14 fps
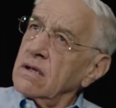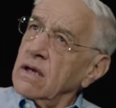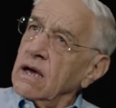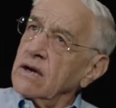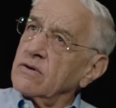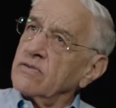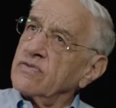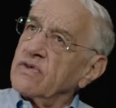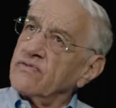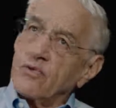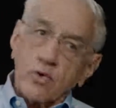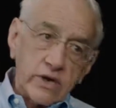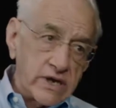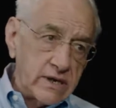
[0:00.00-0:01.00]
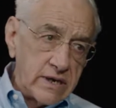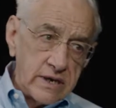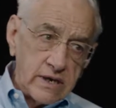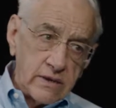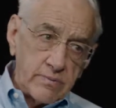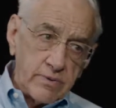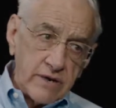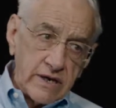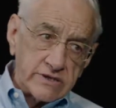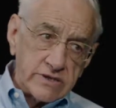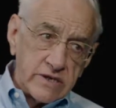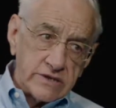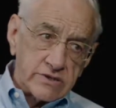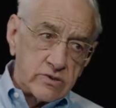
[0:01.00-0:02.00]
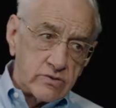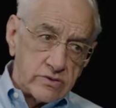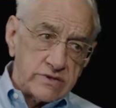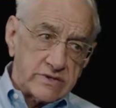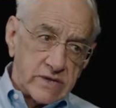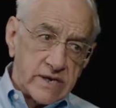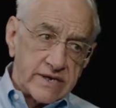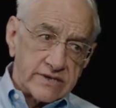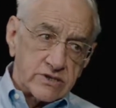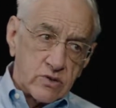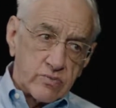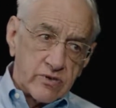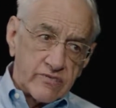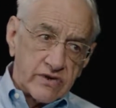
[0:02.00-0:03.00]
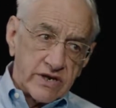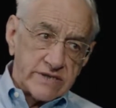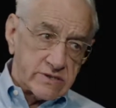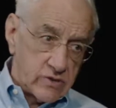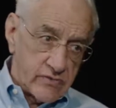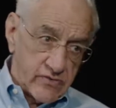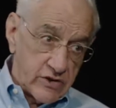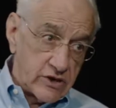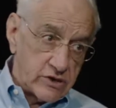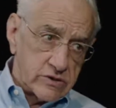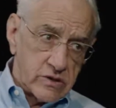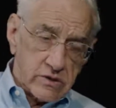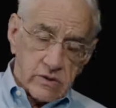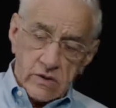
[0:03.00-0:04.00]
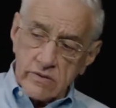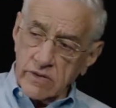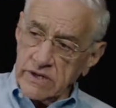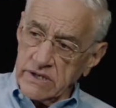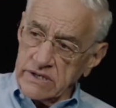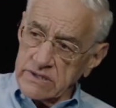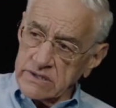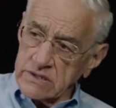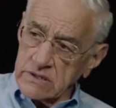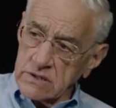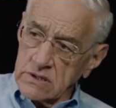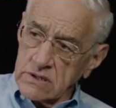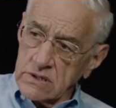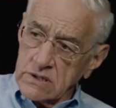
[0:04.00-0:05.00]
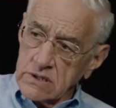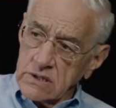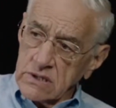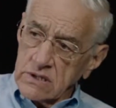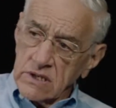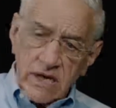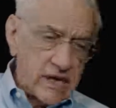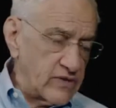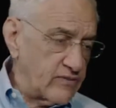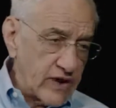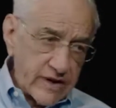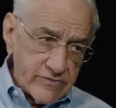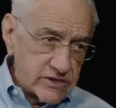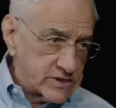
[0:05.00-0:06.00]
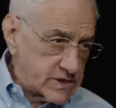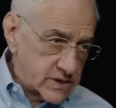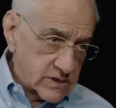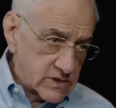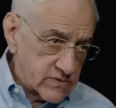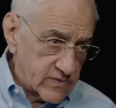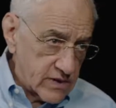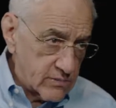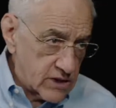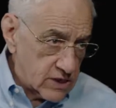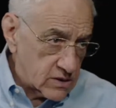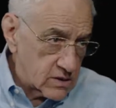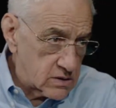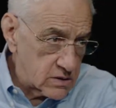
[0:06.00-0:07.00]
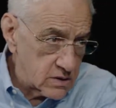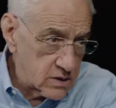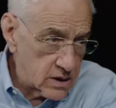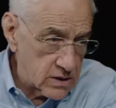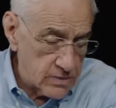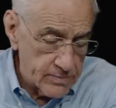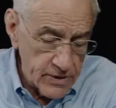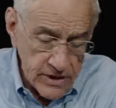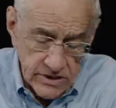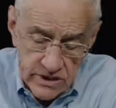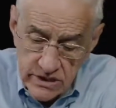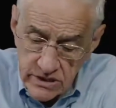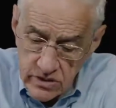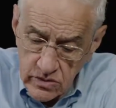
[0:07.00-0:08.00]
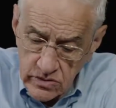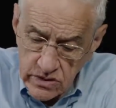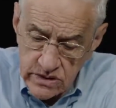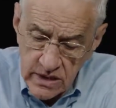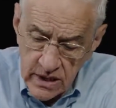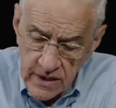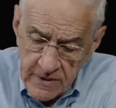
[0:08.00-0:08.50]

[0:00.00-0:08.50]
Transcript: out of the 49 PhD students that I supervise who finished their degrees, I had 5 or 6 female PhD students.